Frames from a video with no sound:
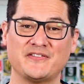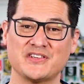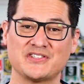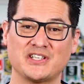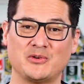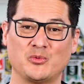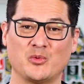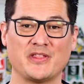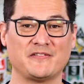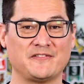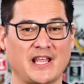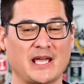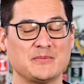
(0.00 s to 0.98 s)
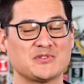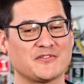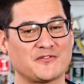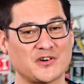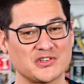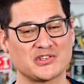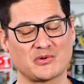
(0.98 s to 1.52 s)
visit when the Flames
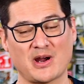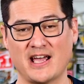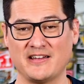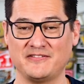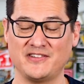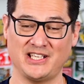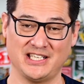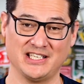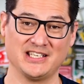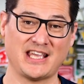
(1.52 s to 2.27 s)
first arrived in